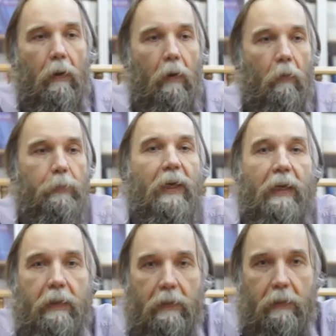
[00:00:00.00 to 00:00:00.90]

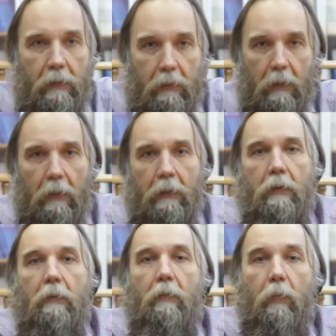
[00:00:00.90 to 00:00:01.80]
obtaining a
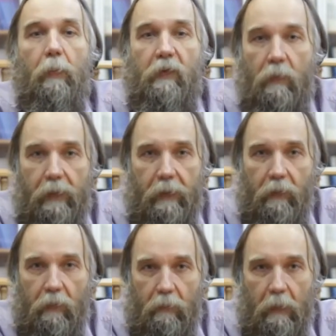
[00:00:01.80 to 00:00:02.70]
new
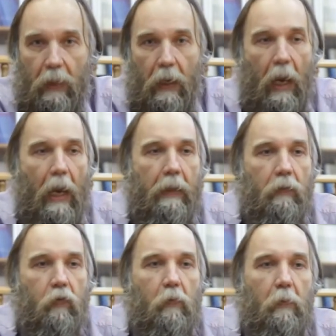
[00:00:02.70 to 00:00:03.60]
possibility.
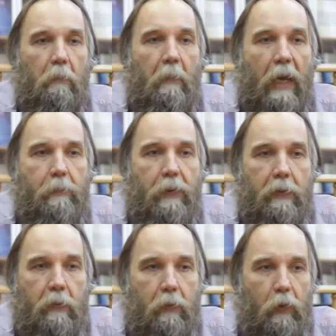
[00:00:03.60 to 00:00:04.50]
And maybe
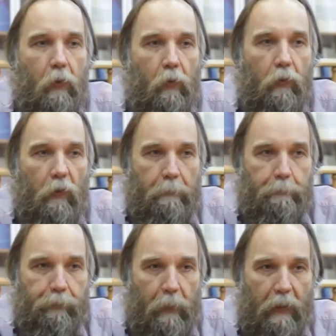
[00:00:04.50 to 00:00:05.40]
you could
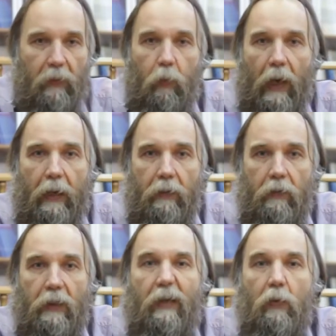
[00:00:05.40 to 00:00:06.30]
divide
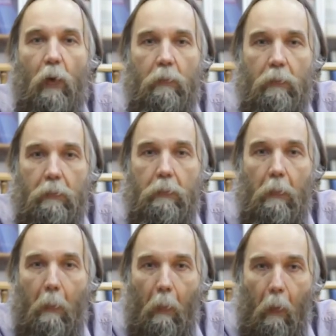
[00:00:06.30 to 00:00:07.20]
genome
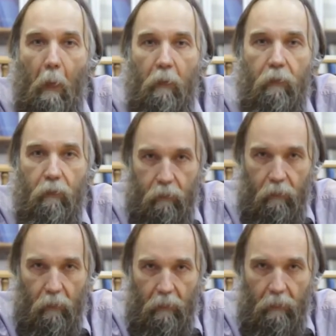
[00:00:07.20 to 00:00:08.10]
of
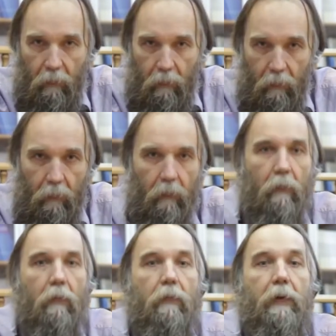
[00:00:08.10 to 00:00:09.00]

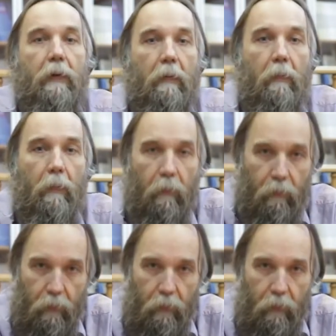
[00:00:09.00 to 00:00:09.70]
the